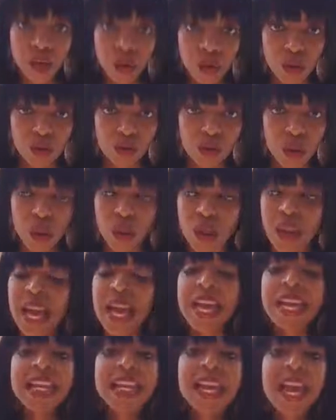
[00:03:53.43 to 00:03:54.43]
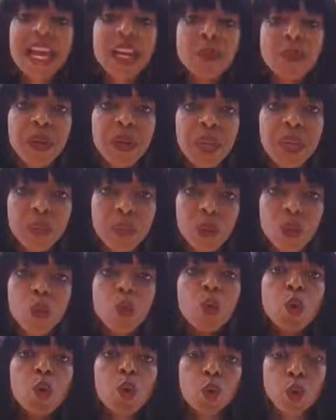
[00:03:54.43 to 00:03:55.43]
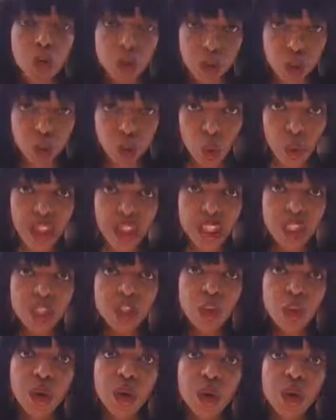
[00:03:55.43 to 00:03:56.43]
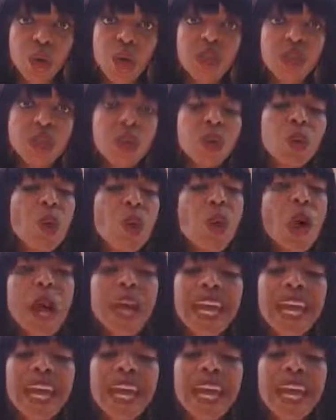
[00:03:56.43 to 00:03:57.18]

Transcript: in control, get people who are doing this journey with you